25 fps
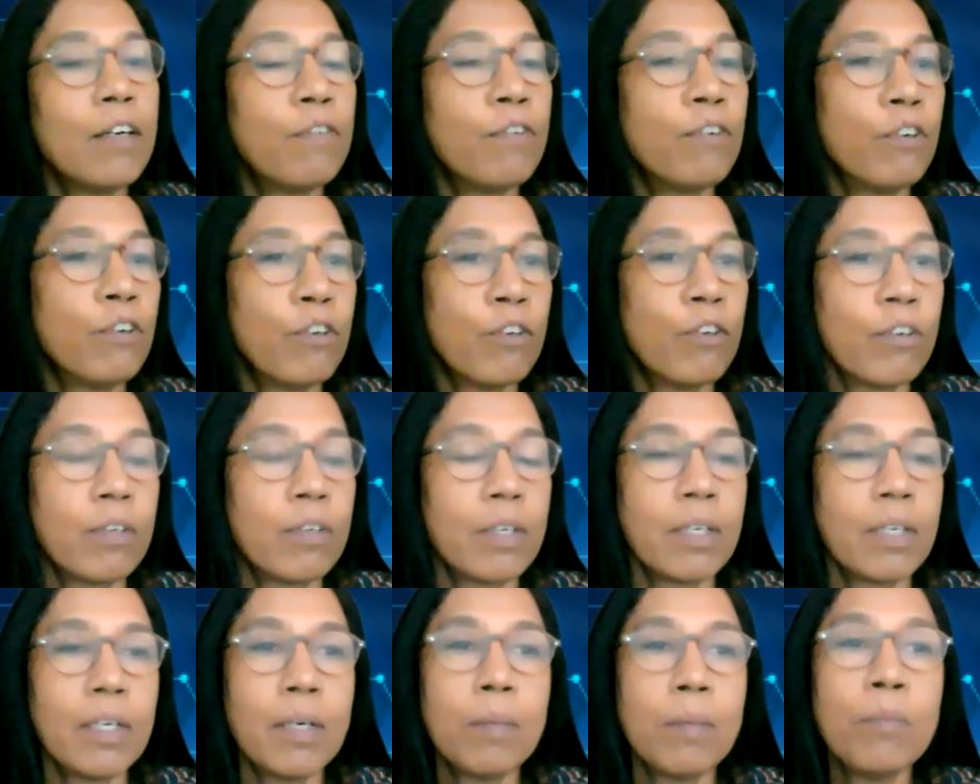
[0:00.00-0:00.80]
for
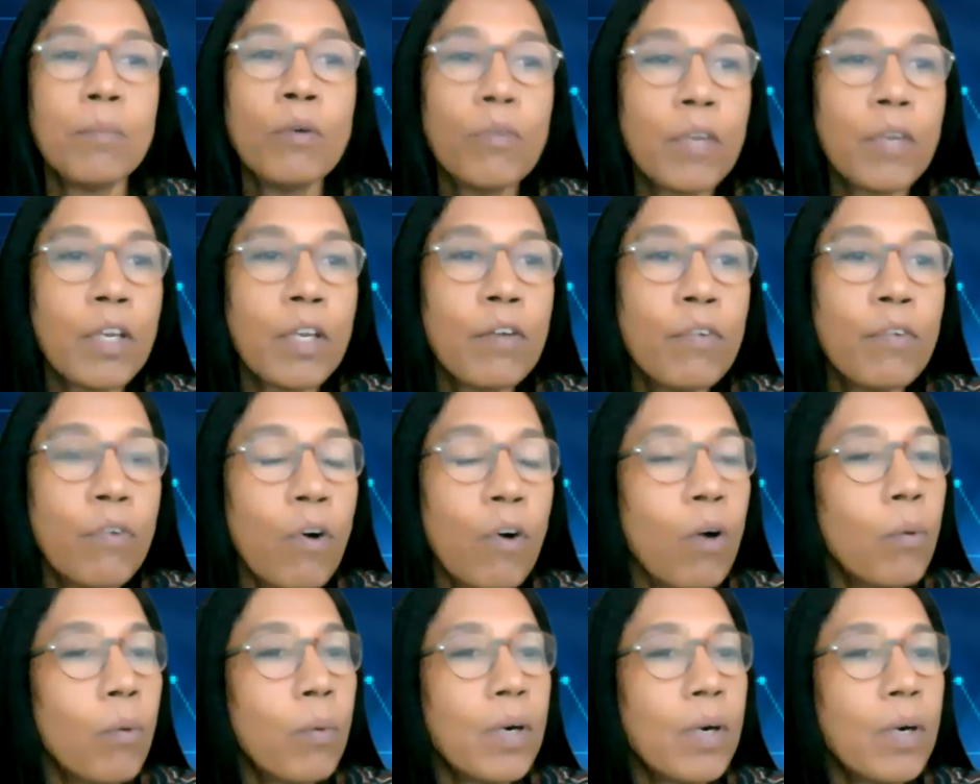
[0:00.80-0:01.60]
moving
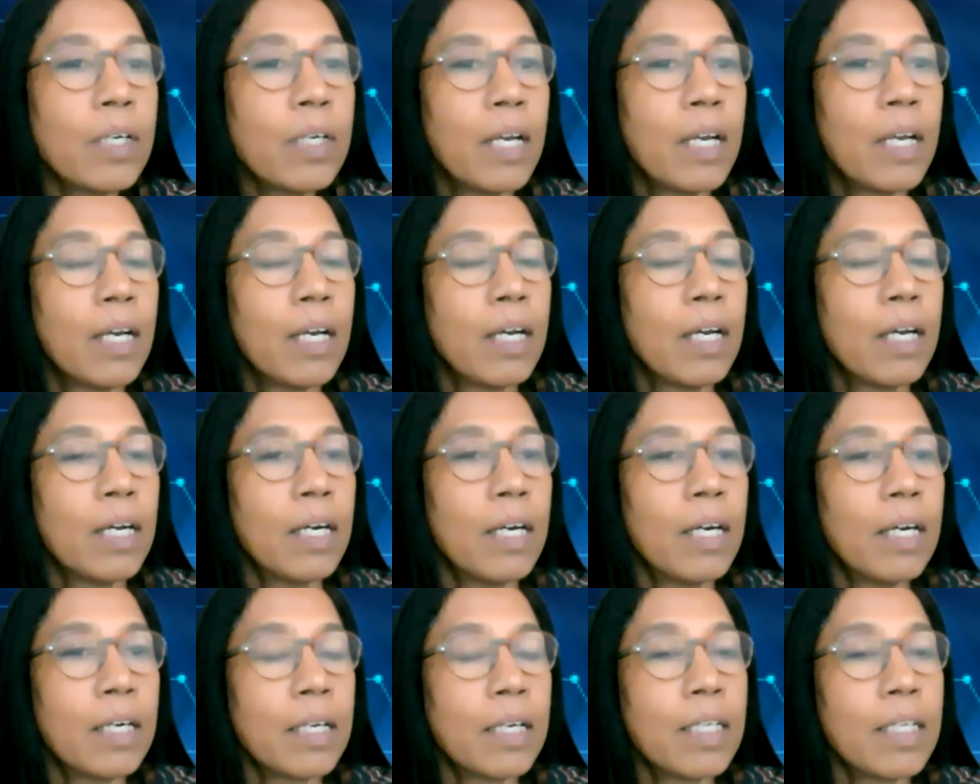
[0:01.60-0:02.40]
forward
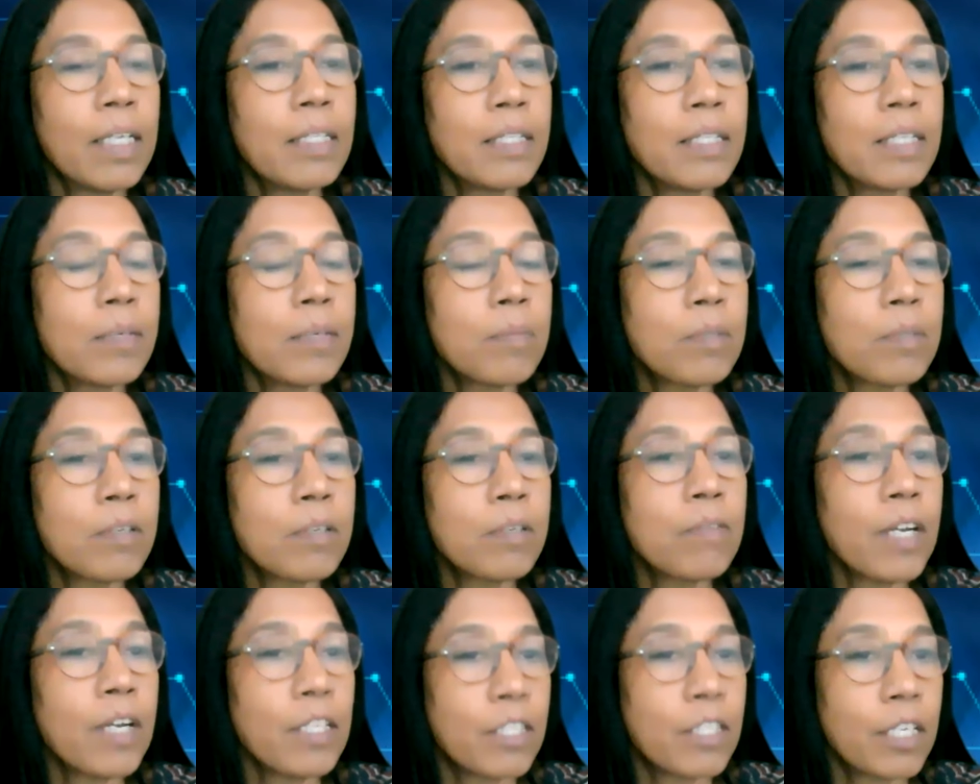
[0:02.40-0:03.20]
in terms of
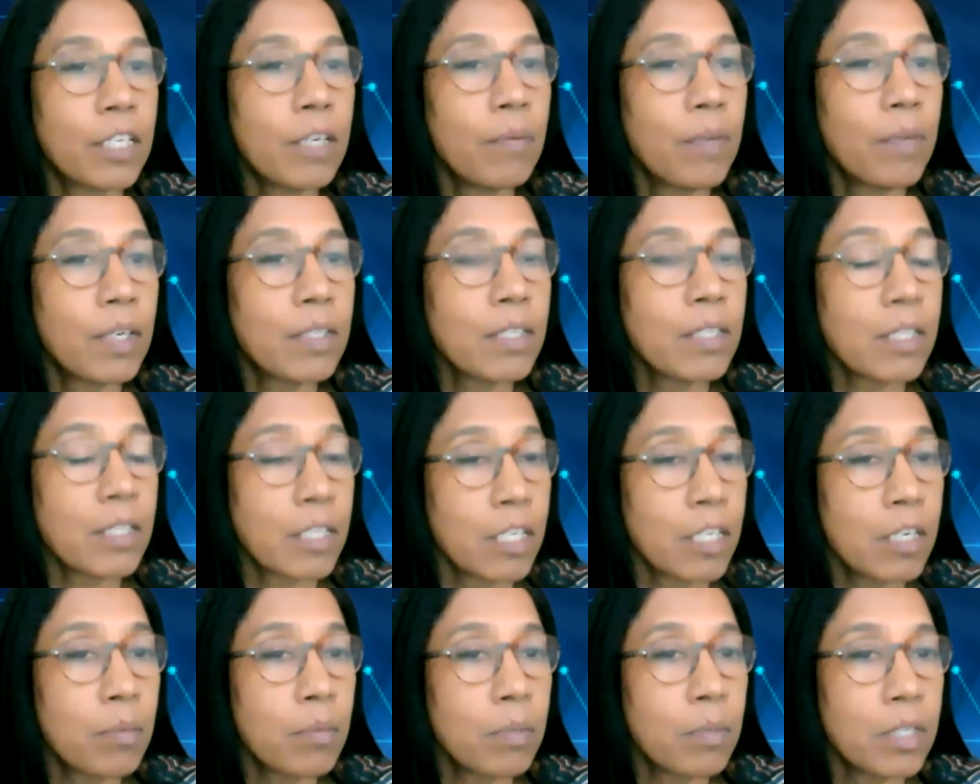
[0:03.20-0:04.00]
achieving
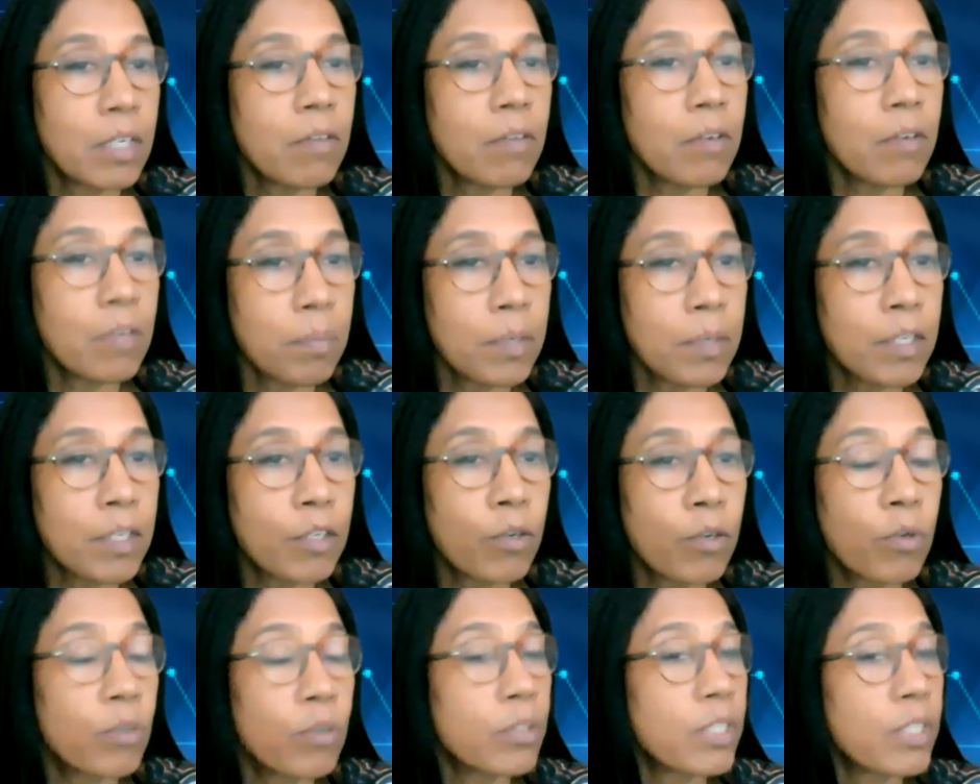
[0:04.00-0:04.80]
sustainable development
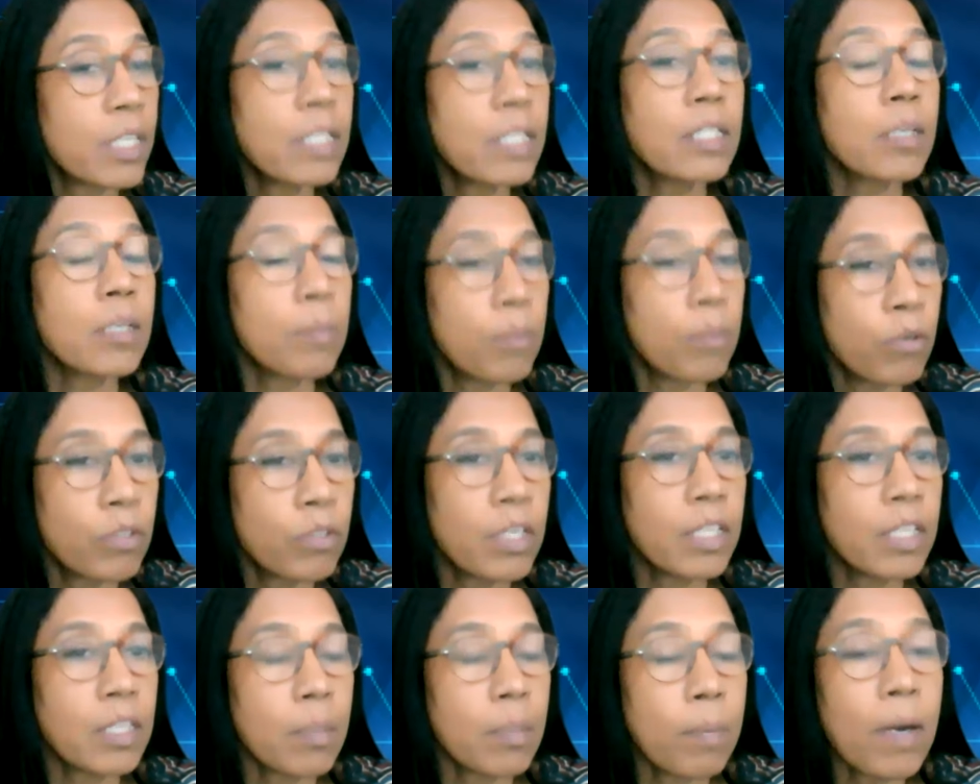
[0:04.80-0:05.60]
goals and
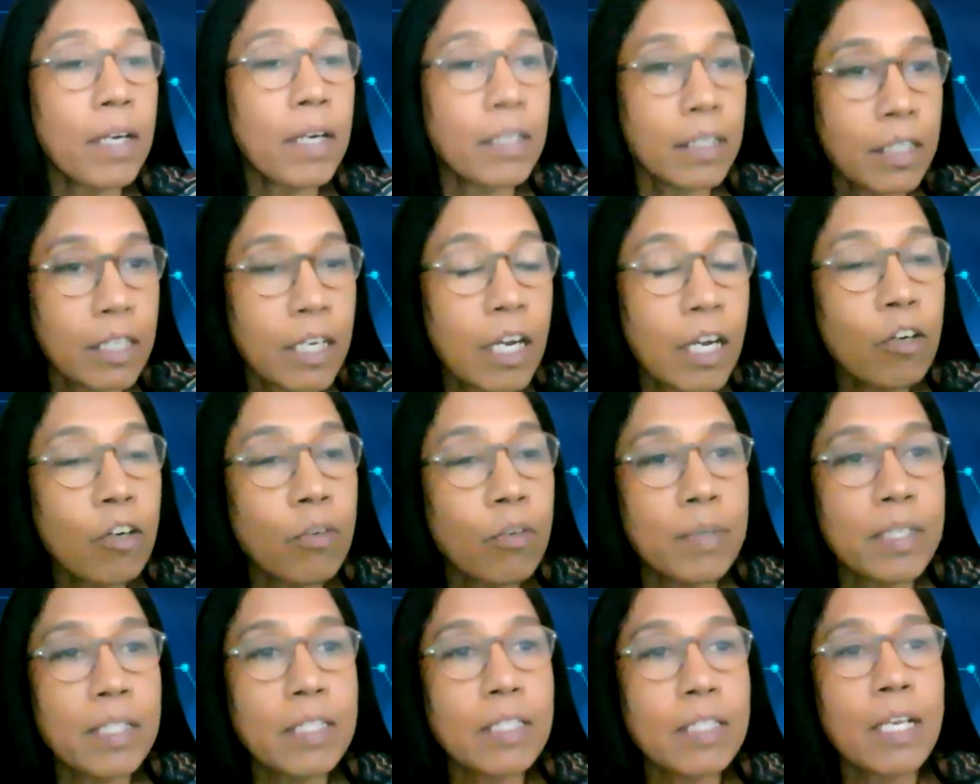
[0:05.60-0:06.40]
supporting the partner
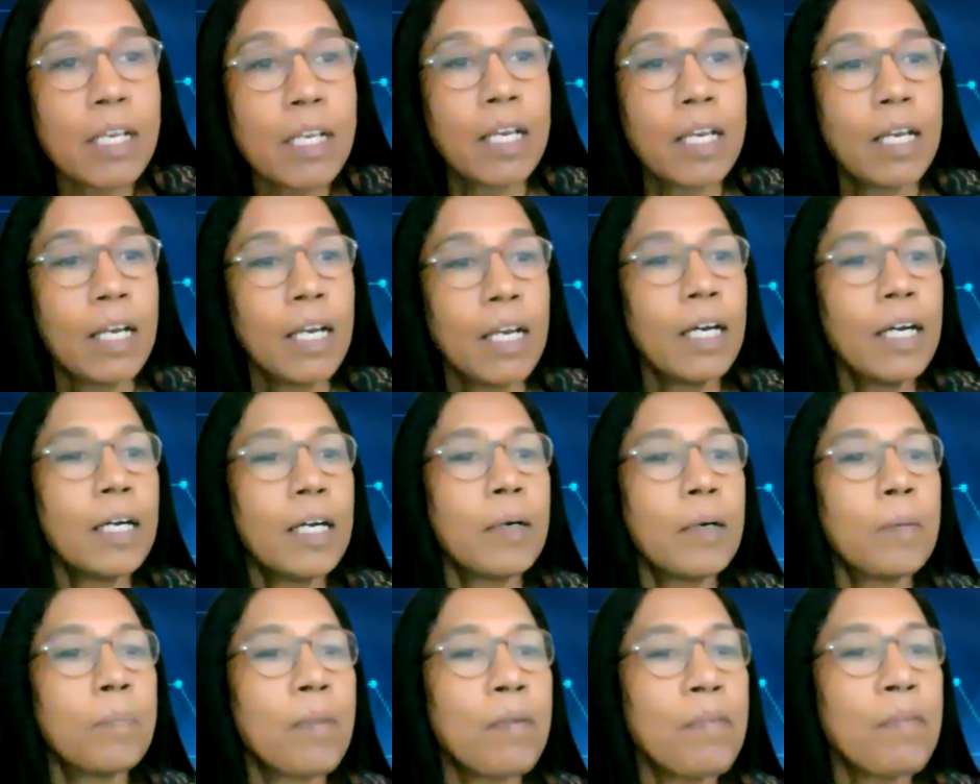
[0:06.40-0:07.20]
governments.
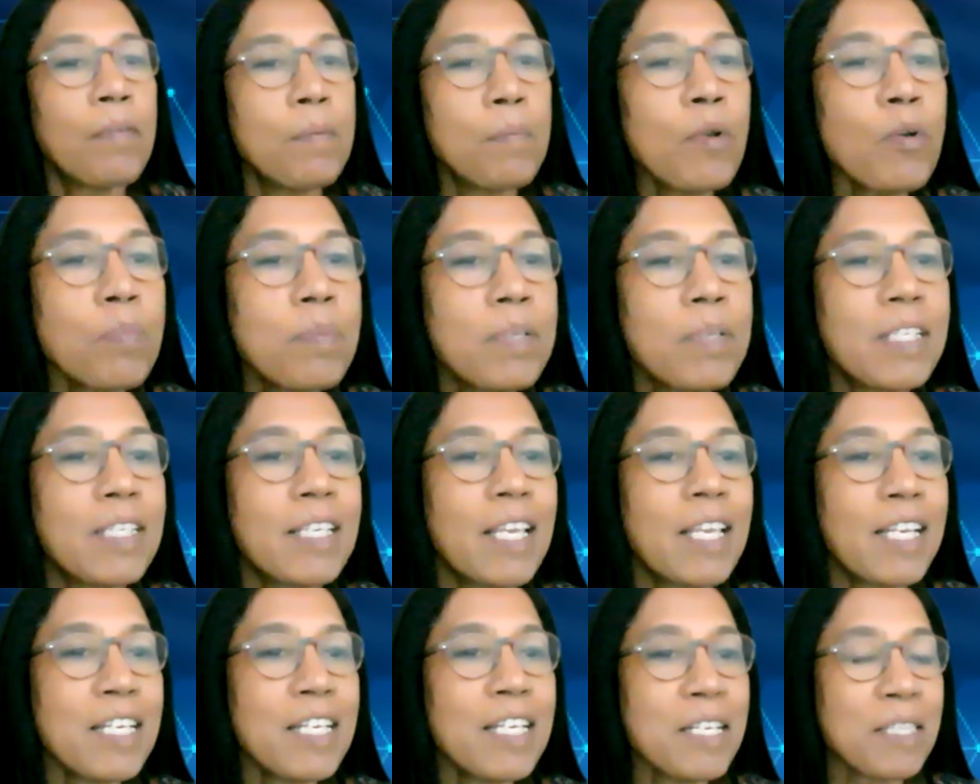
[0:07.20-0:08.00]
If I'm not
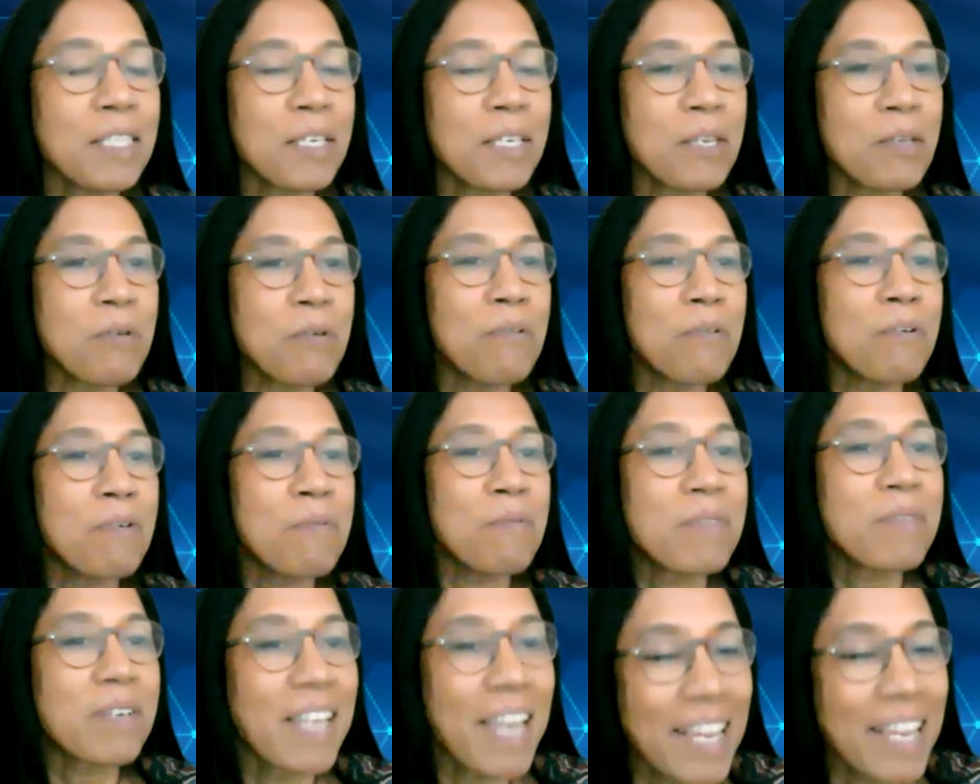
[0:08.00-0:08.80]
mistaken, you're from
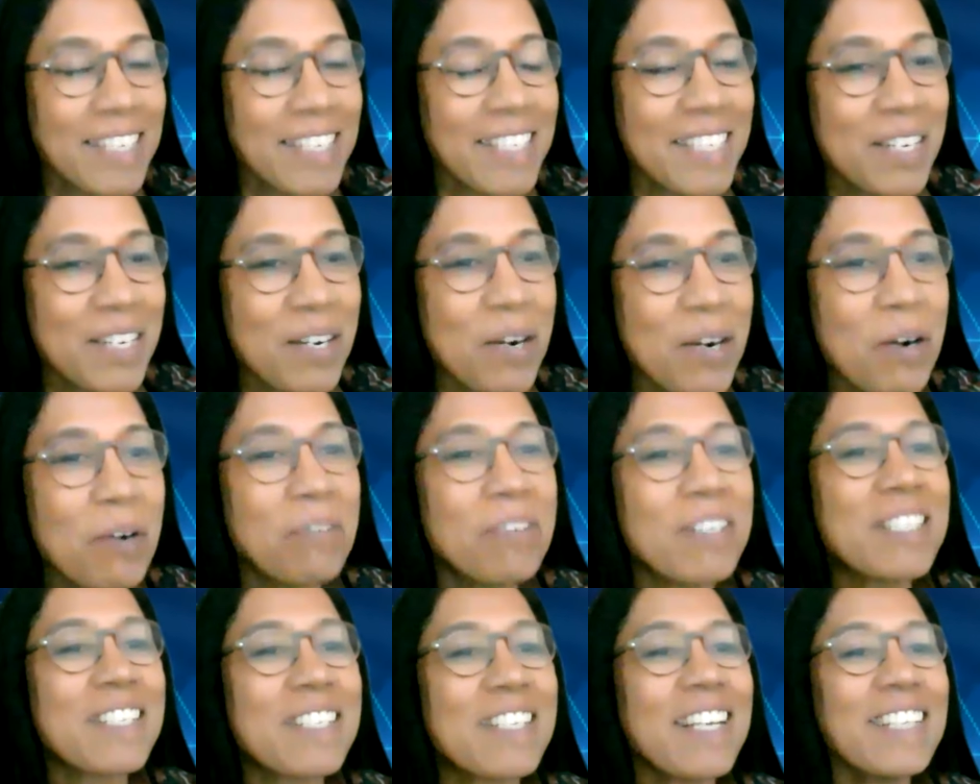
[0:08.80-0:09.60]
Kenya
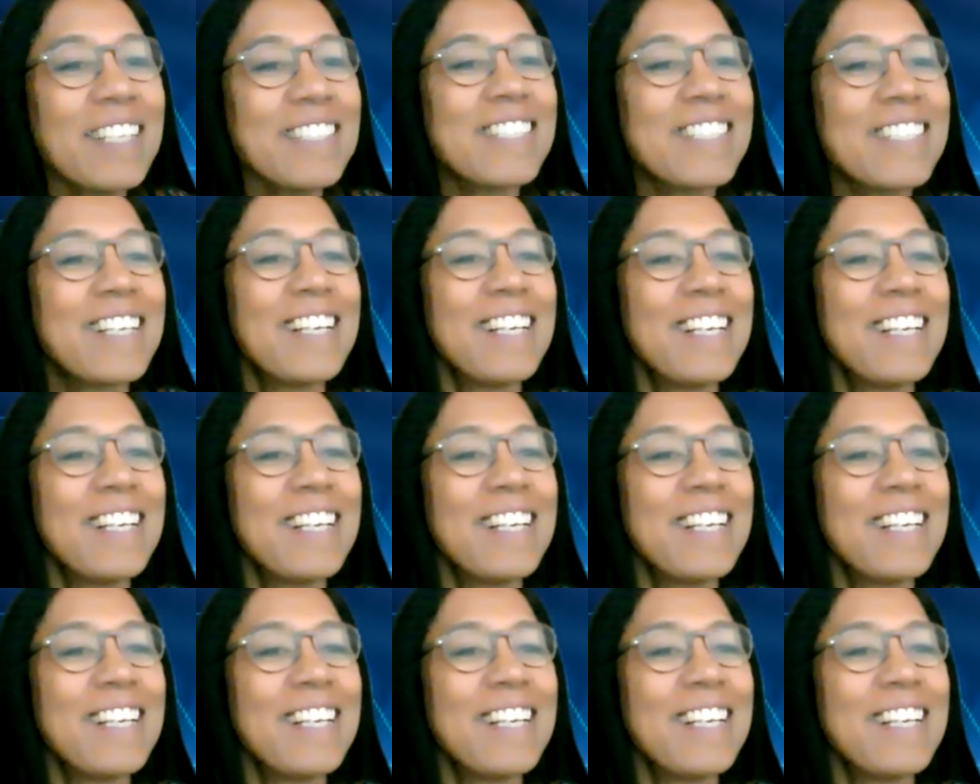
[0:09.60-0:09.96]
office, right?